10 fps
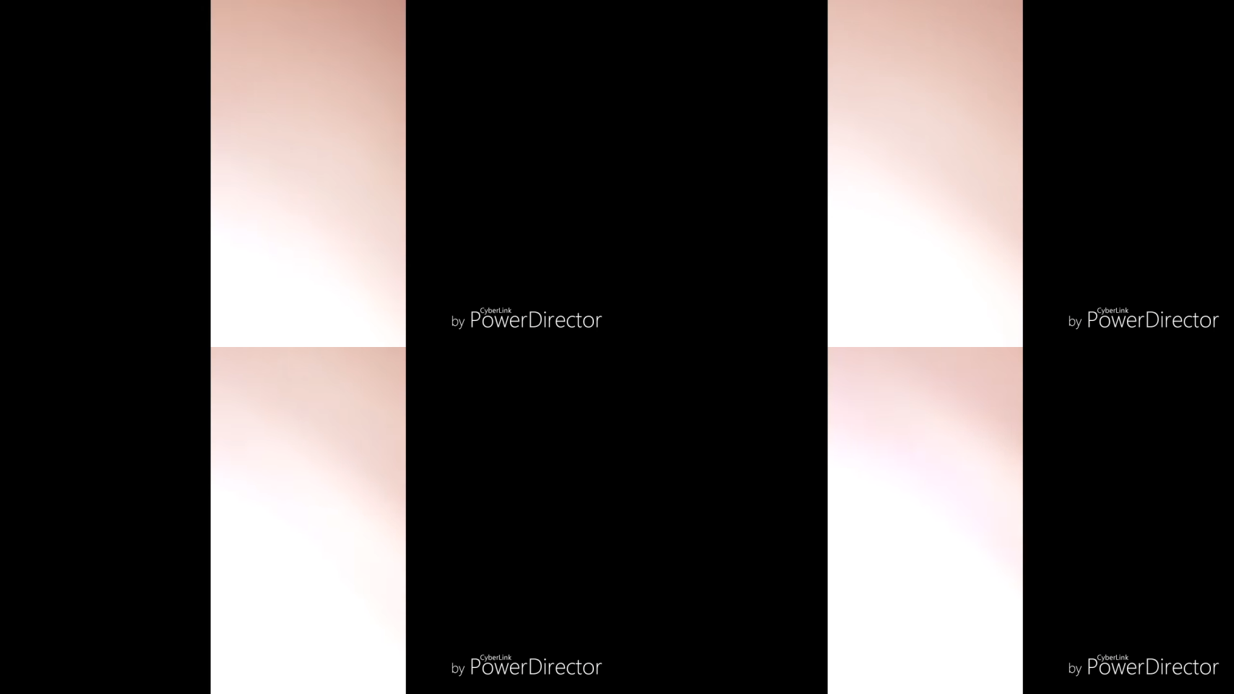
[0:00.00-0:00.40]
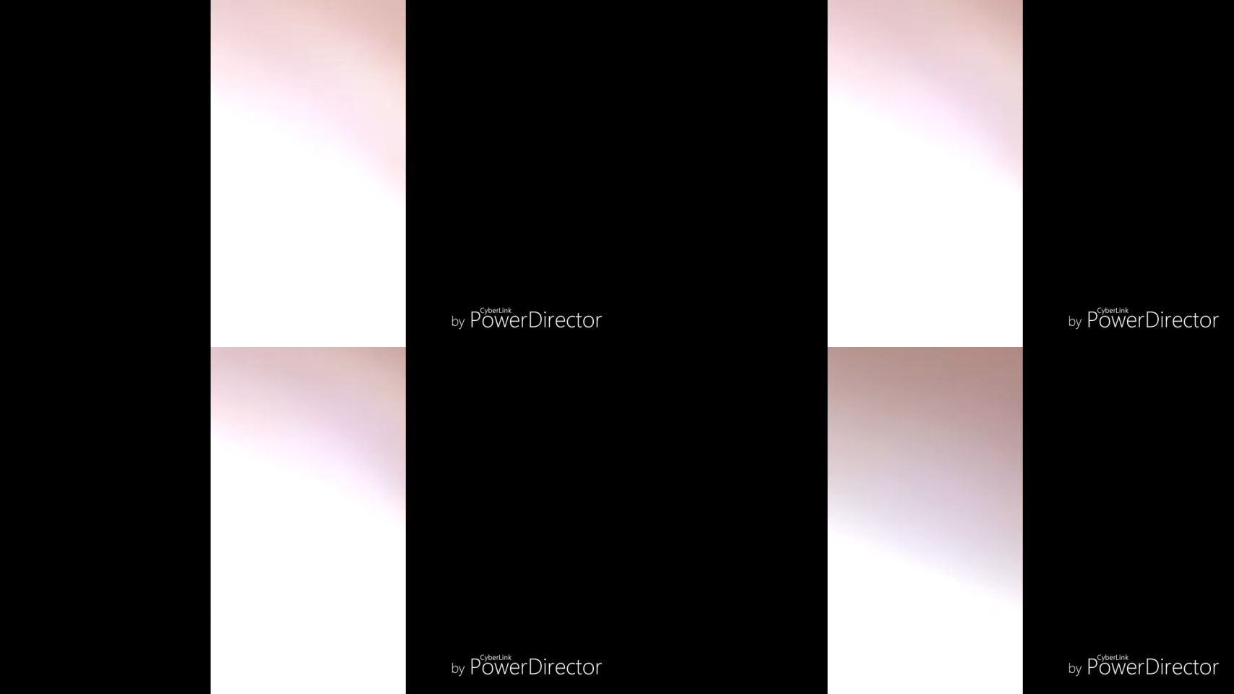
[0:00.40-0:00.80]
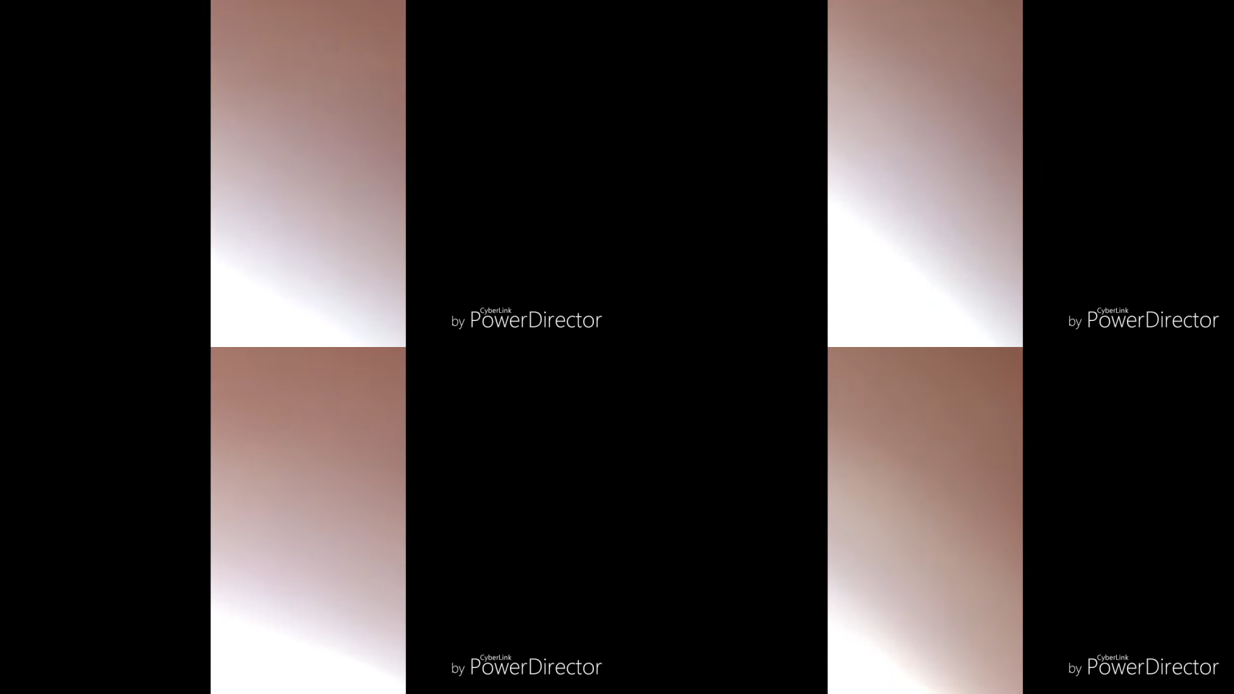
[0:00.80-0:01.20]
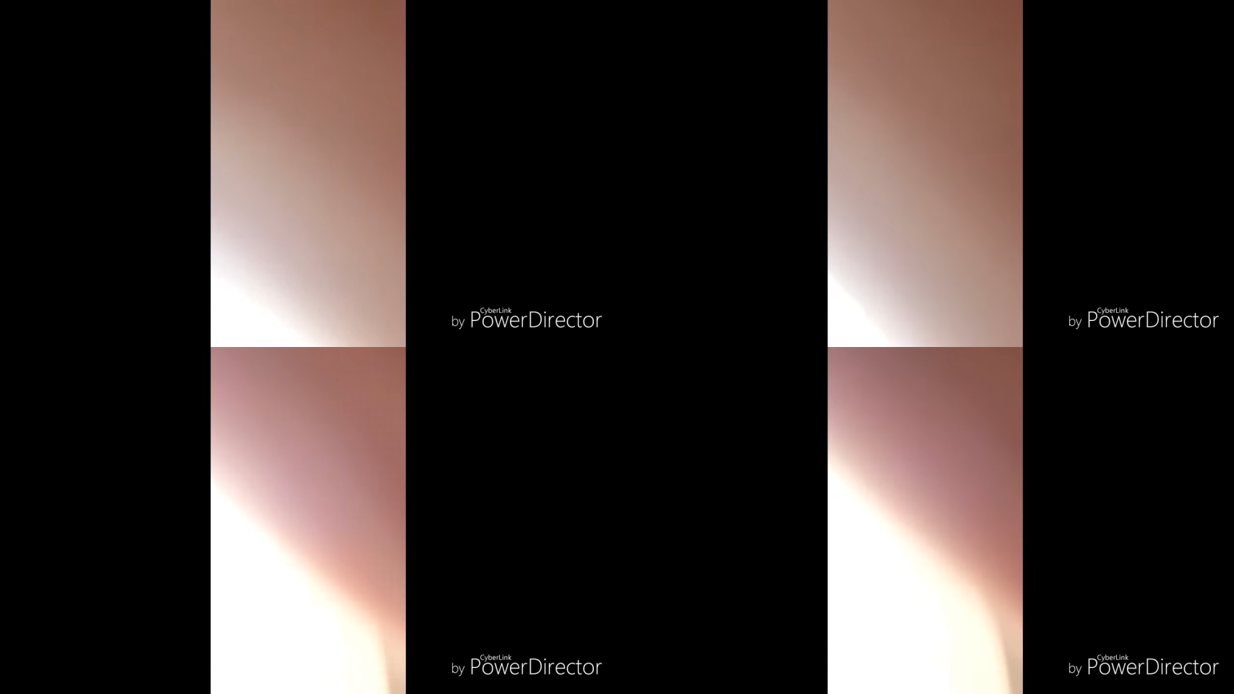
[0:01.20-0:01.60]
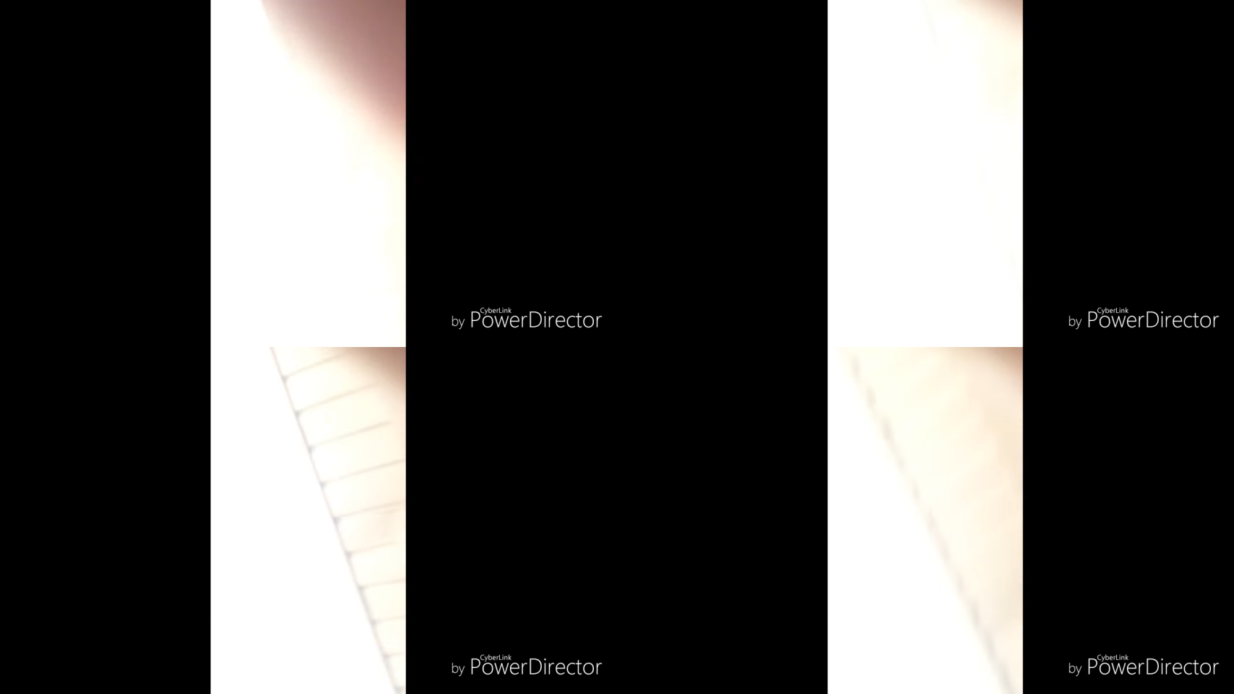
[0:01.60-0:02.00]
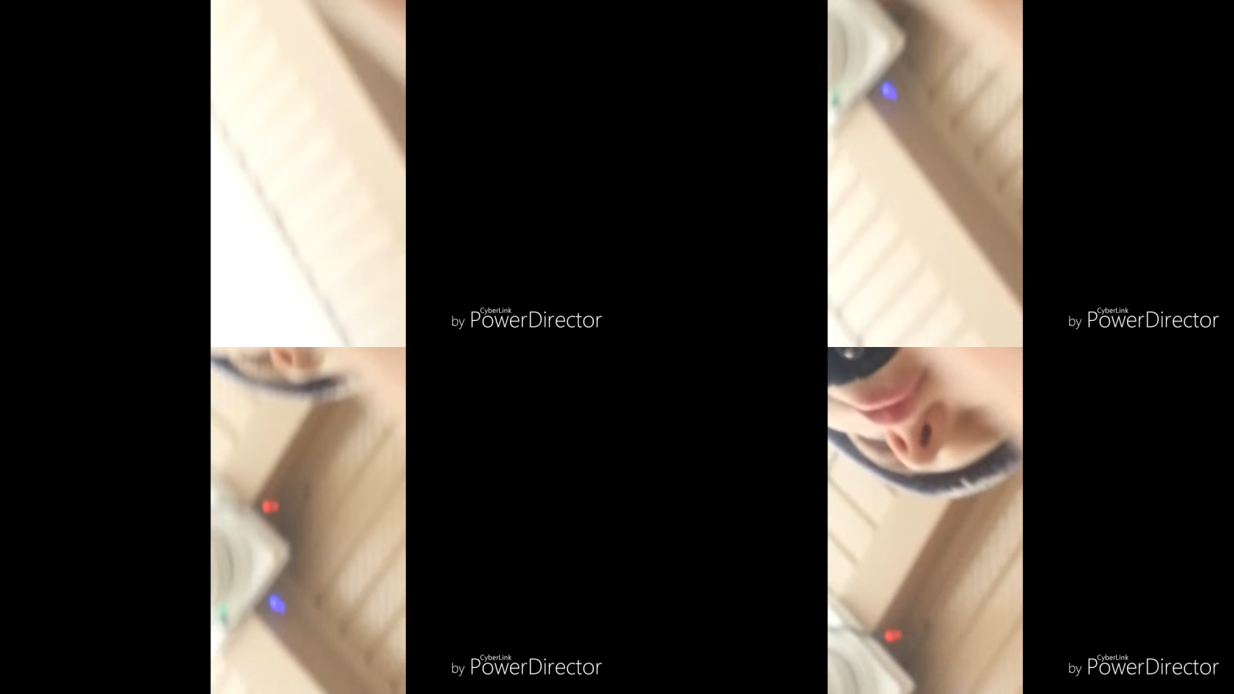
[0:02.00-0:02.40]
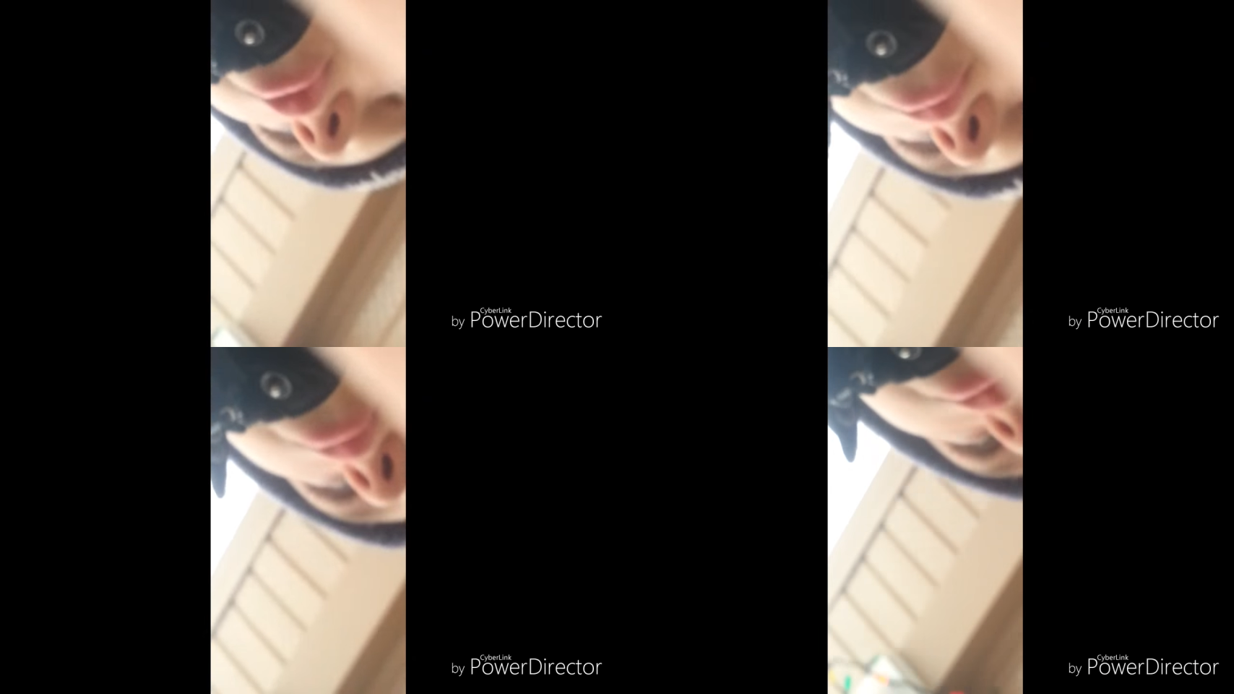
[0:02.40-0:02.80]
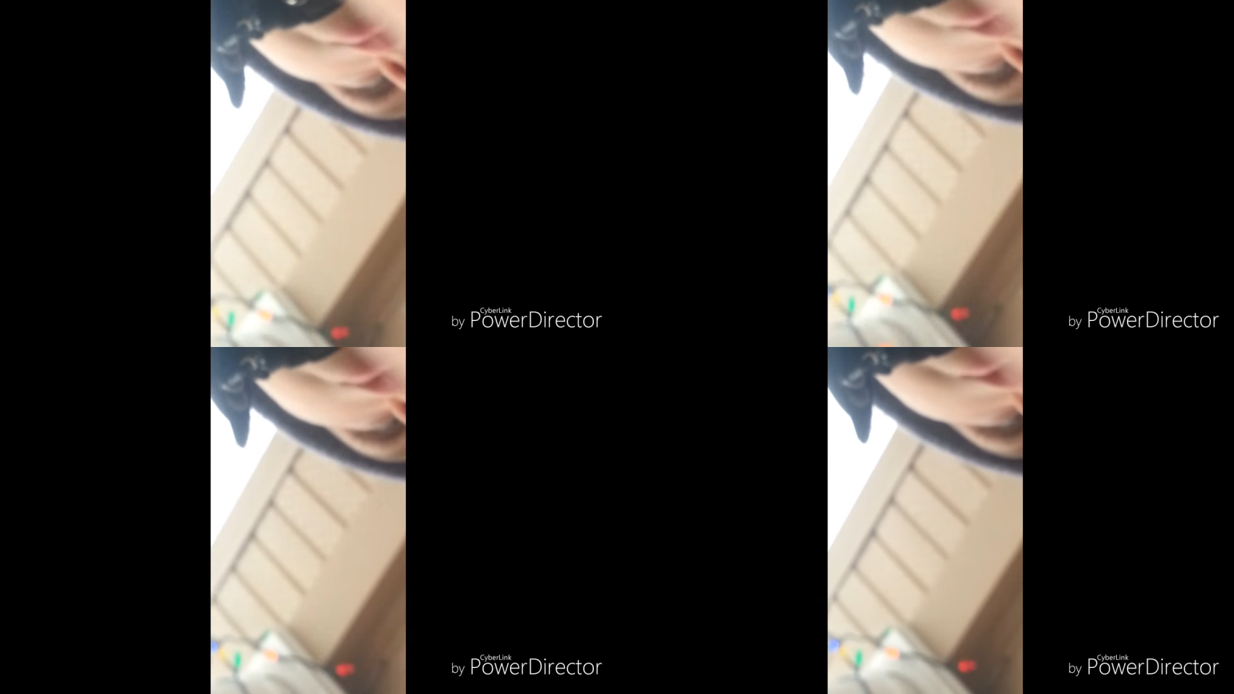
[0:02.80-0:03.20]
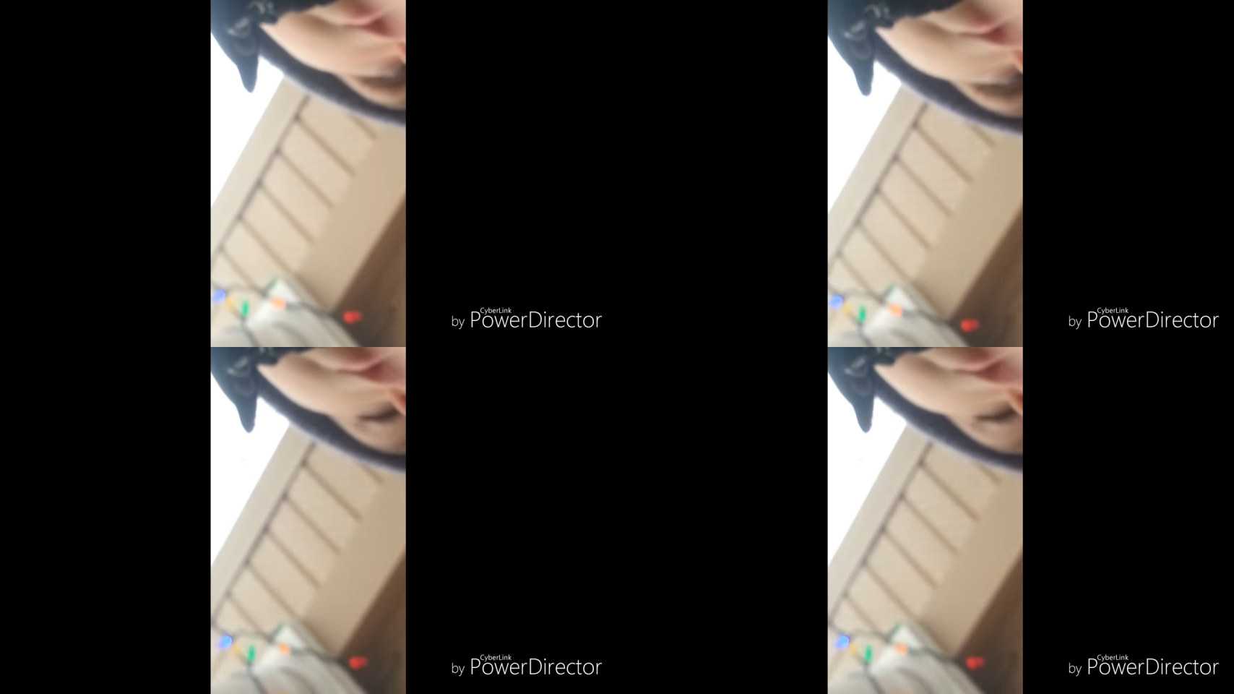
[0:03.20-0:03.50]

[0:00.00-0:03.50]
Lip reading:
Nobody's mouth can be seen.